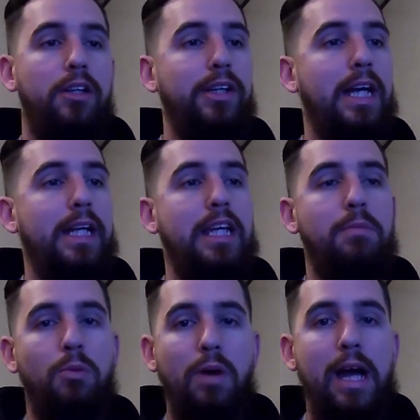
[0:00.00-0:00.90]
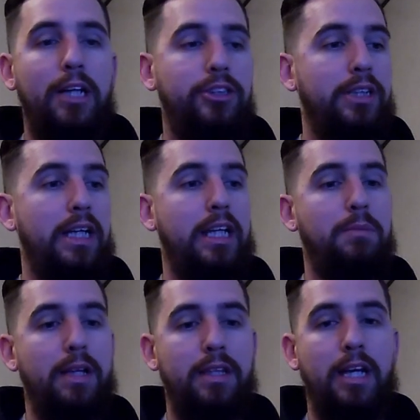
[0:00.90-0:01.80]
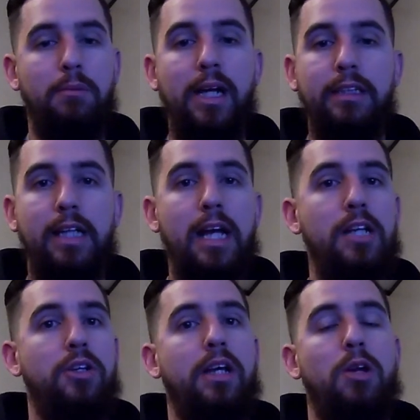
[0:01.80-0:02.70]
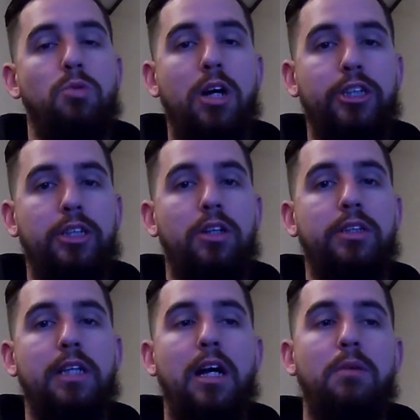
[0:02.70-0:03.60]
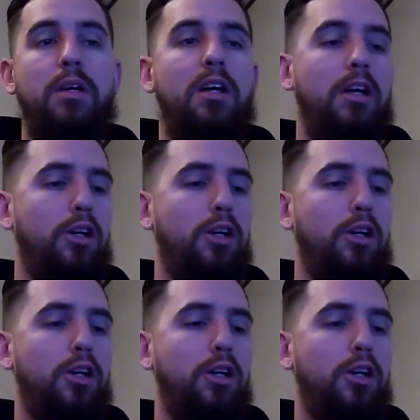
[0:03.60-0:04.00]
You got to keep it waxed. You got to keep that thing maintained. You got to wash it all the time.